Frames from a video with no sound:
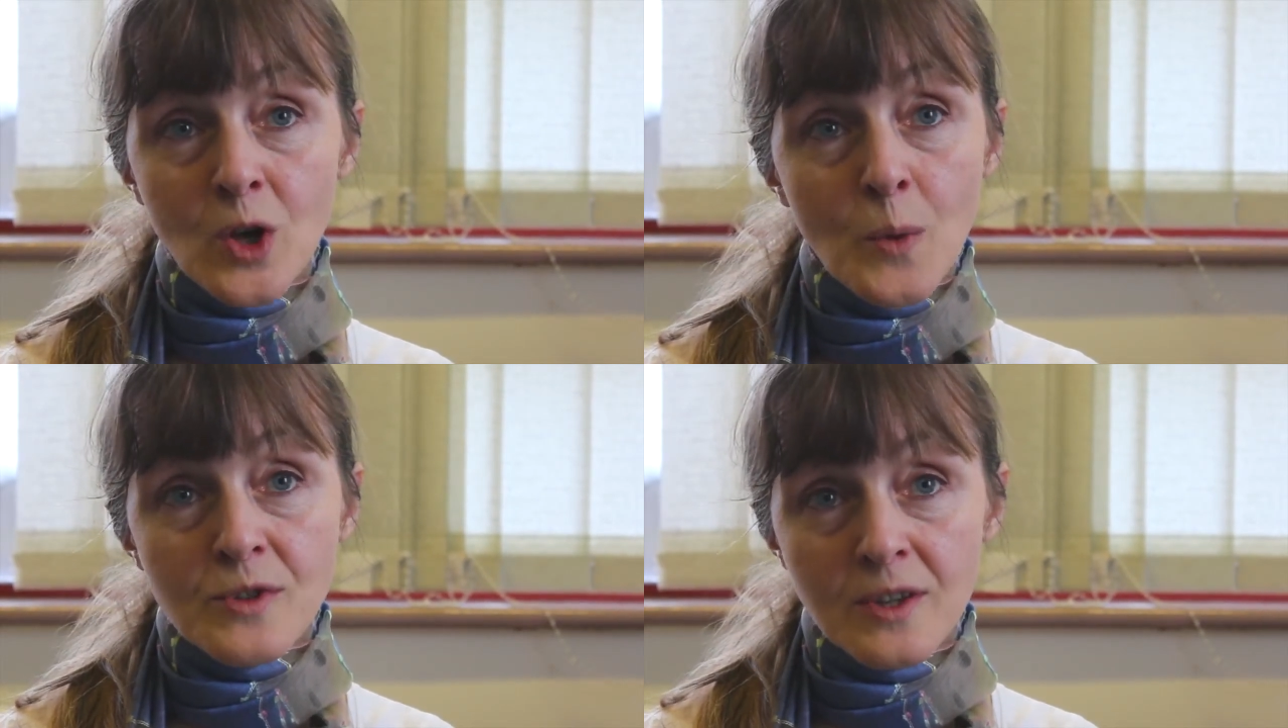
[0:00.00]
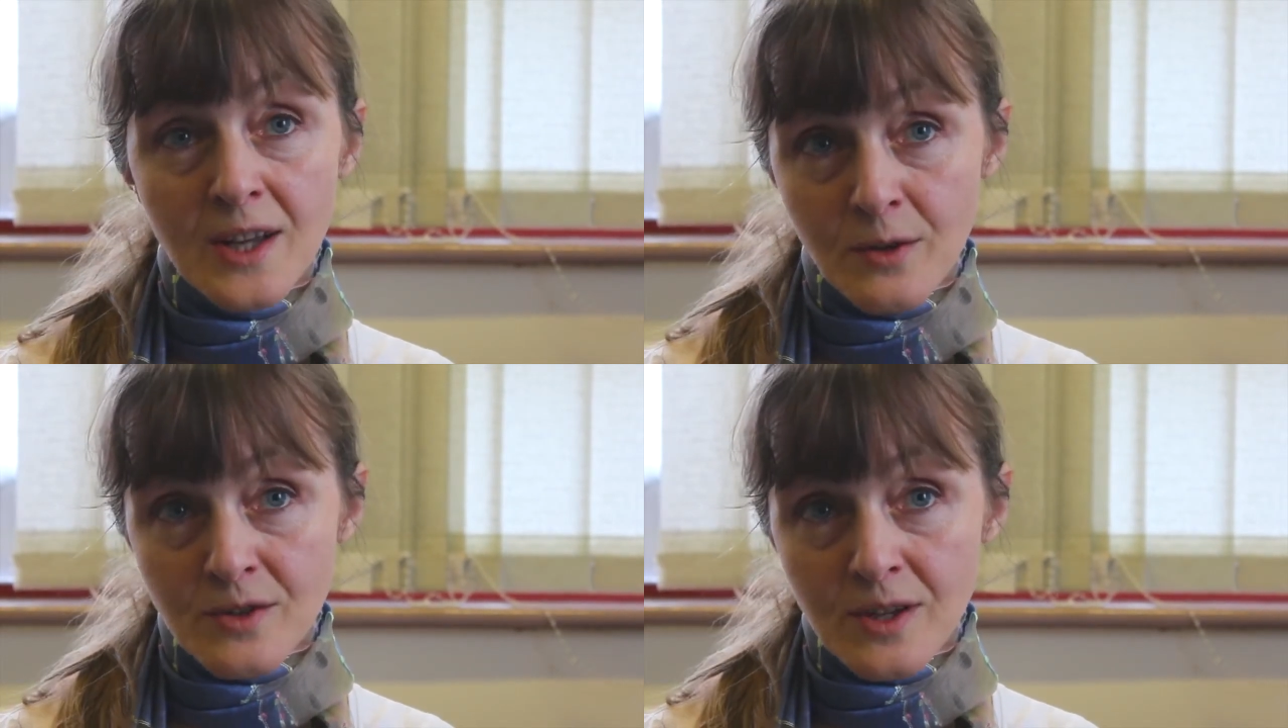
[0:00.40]
copes in
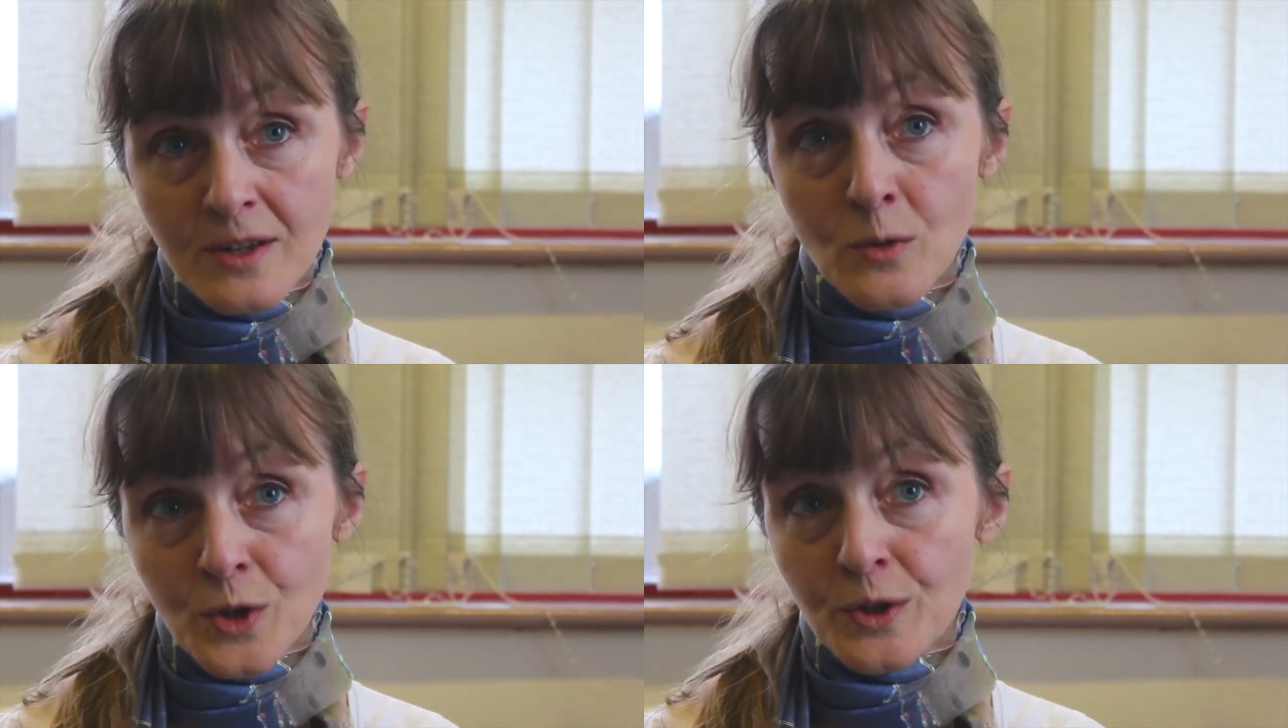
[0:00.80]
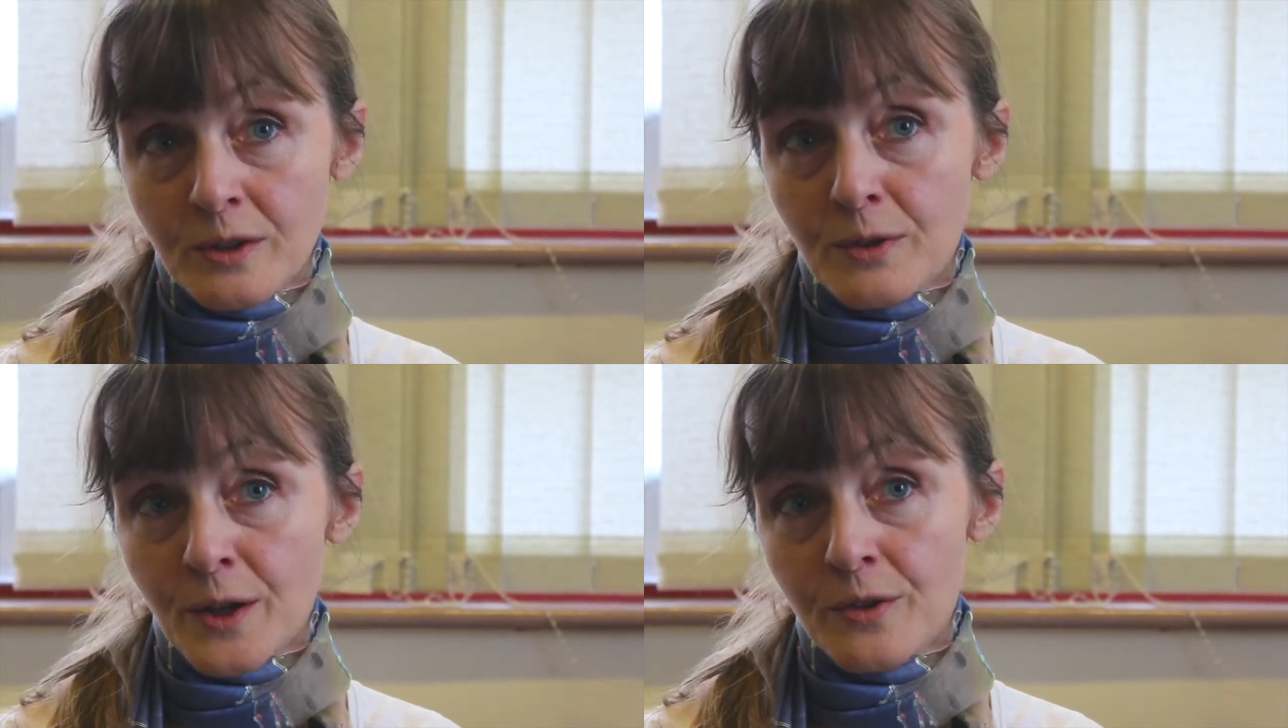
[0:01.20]
the
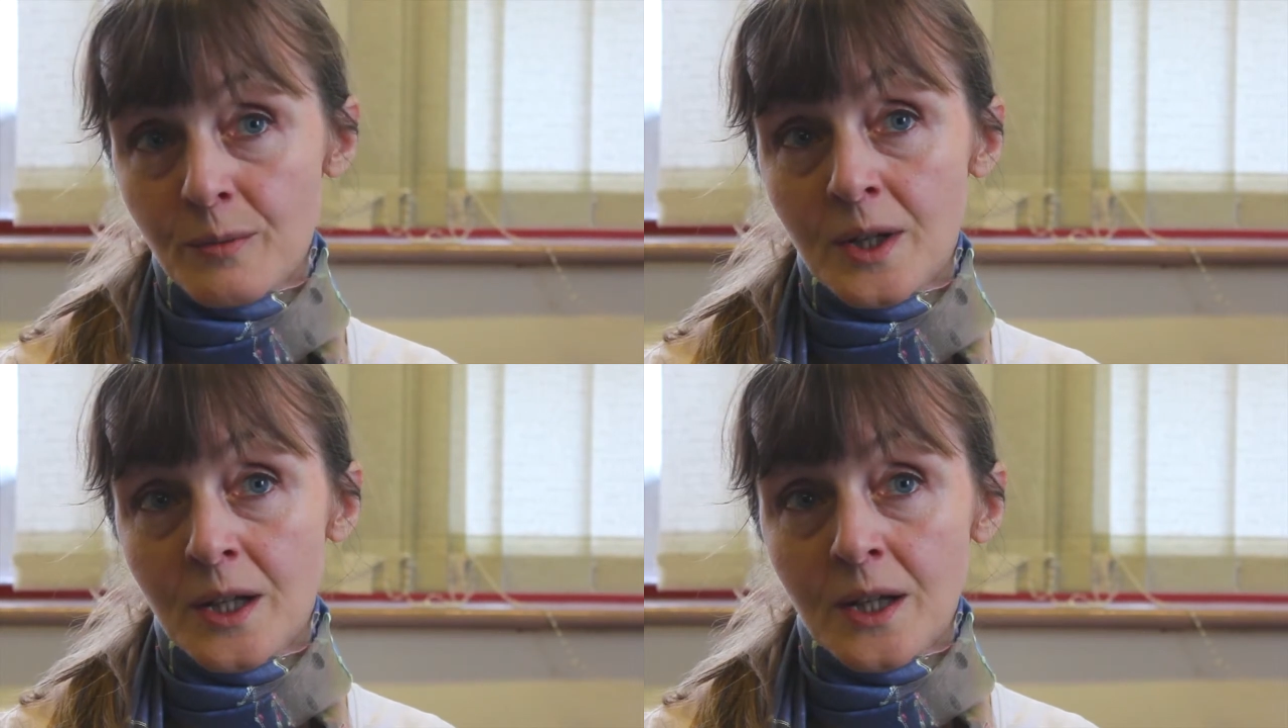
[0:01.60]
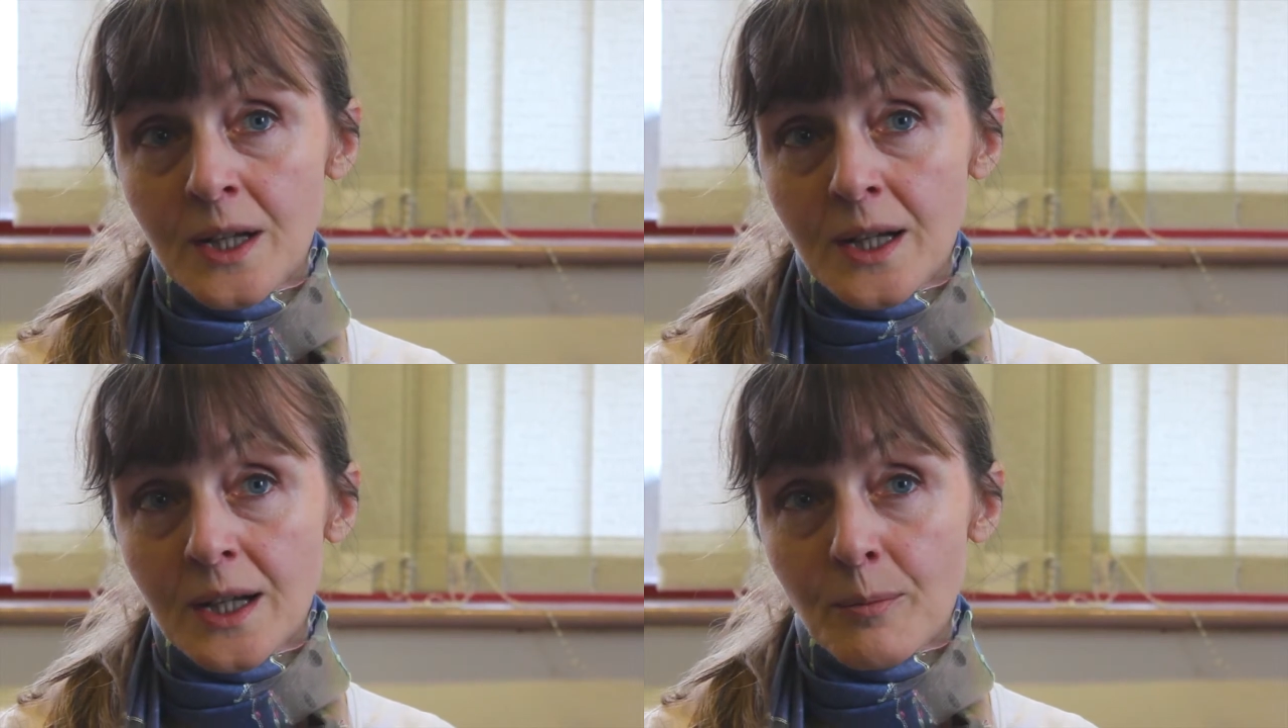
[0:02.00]
world around
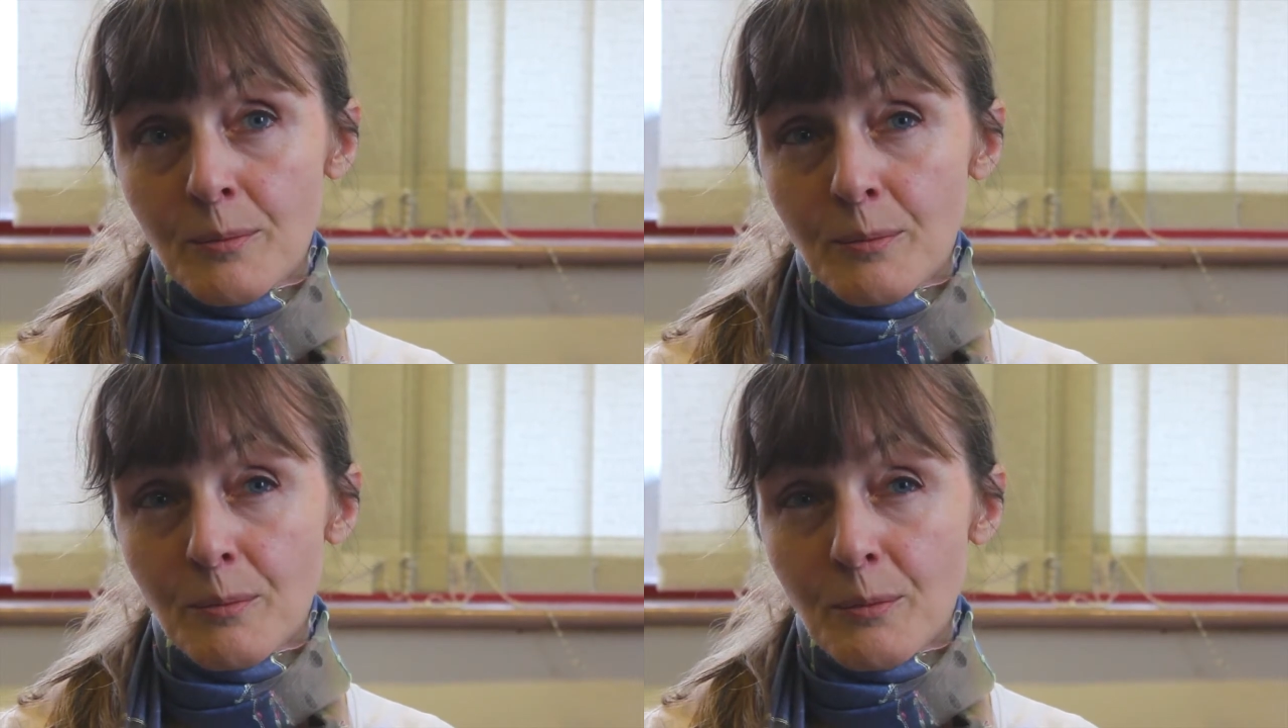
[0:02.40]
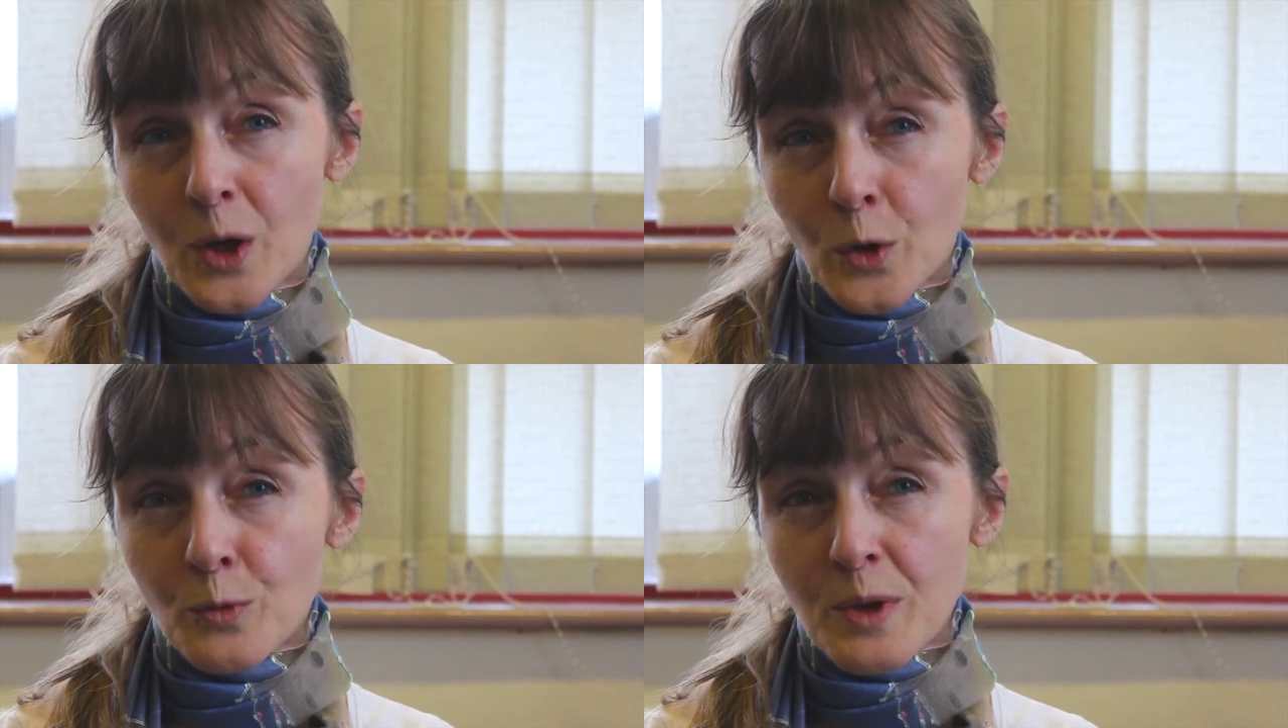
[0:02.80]
them.
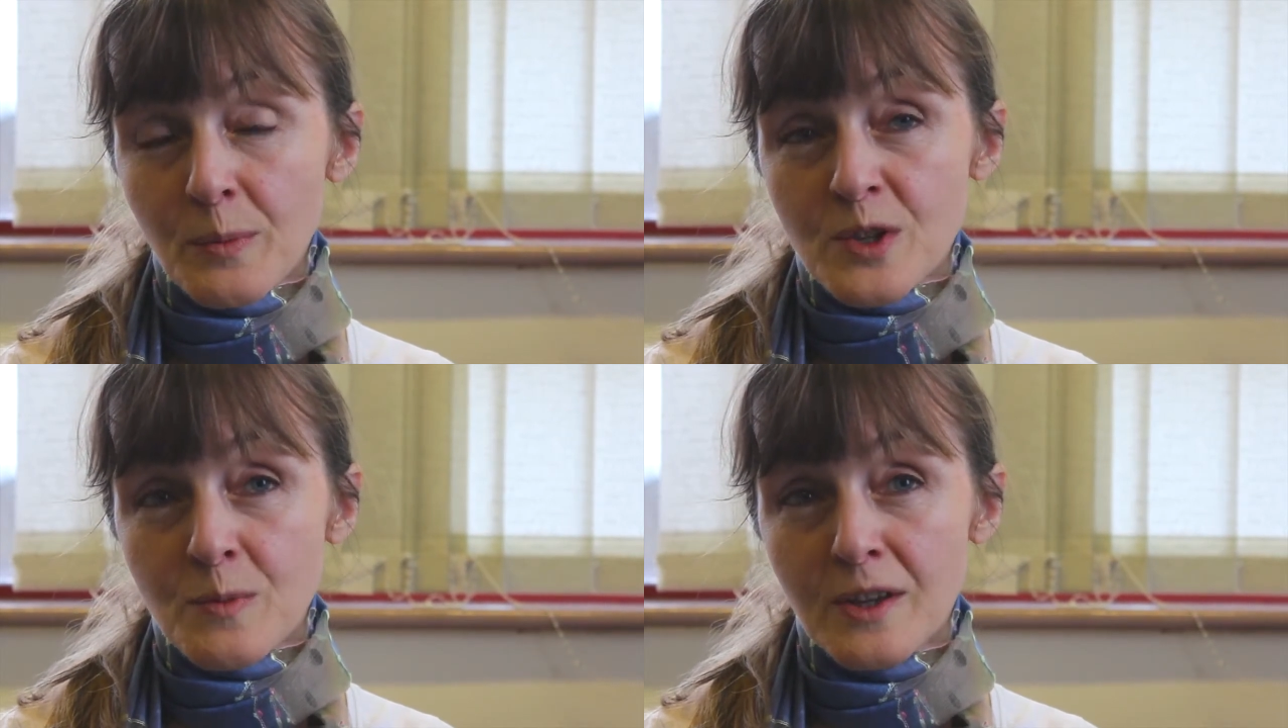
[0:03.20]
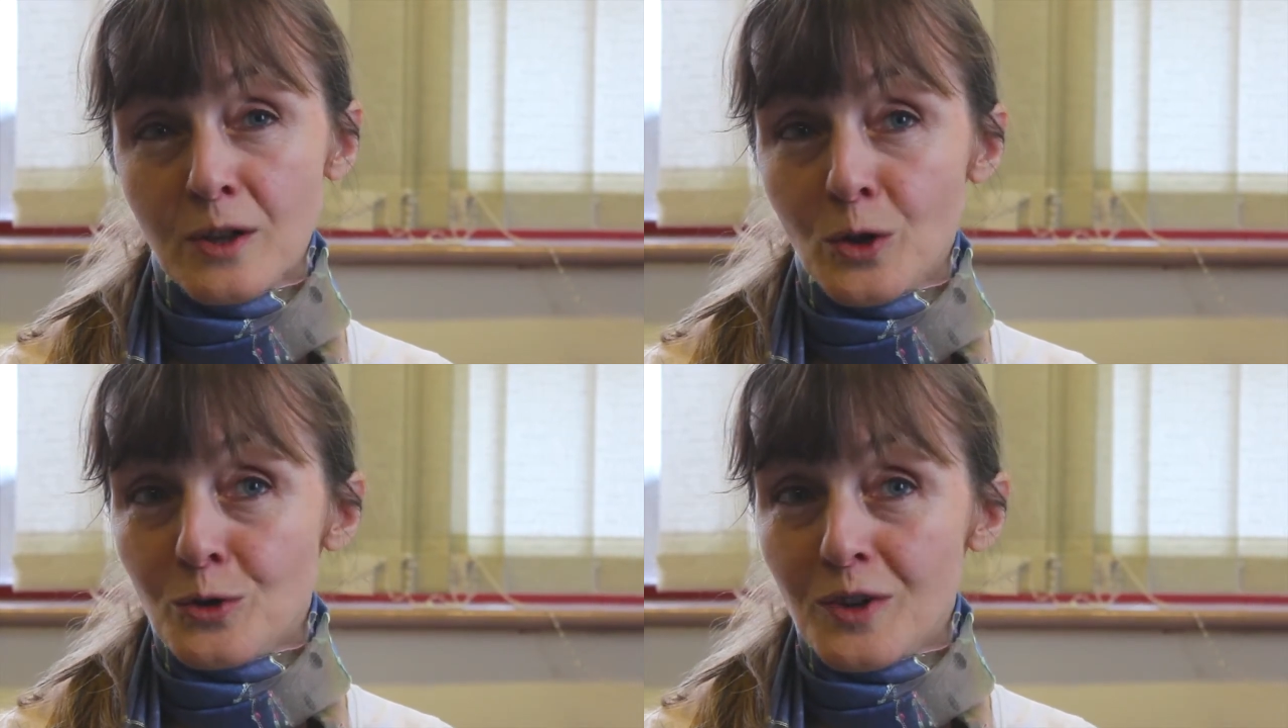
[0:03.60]
A lot of people spend
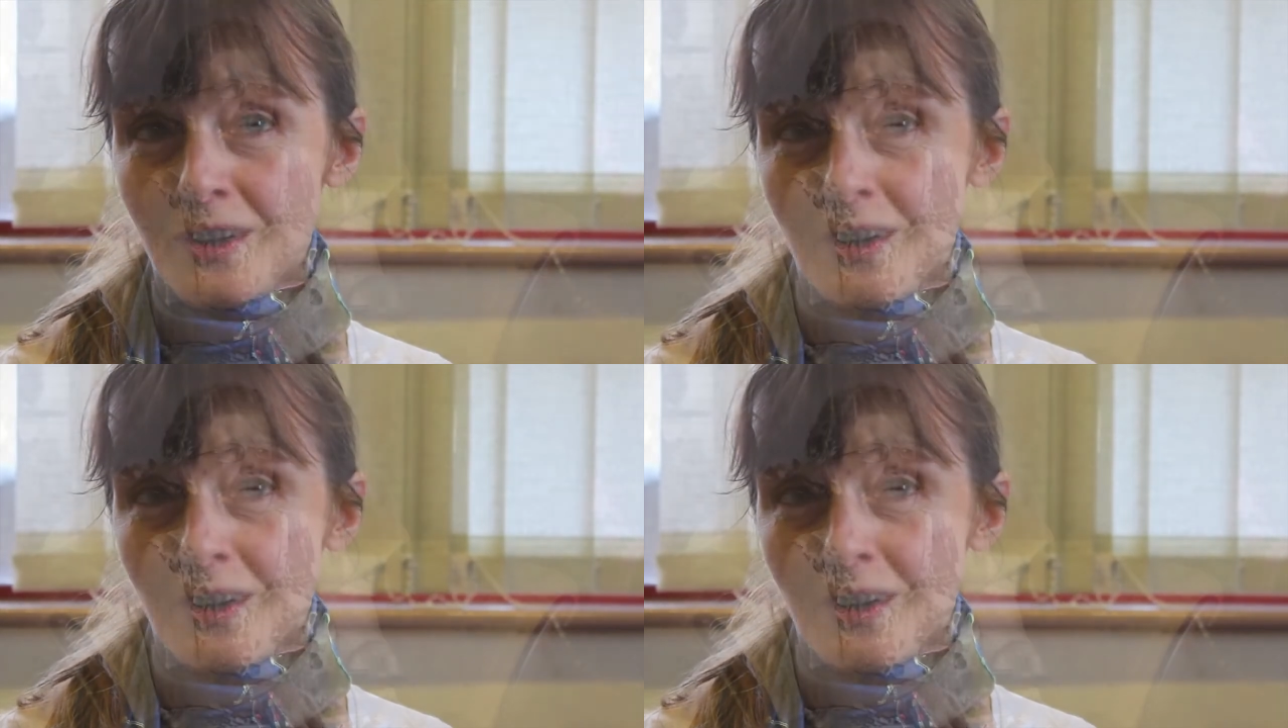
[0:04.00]
a lot of their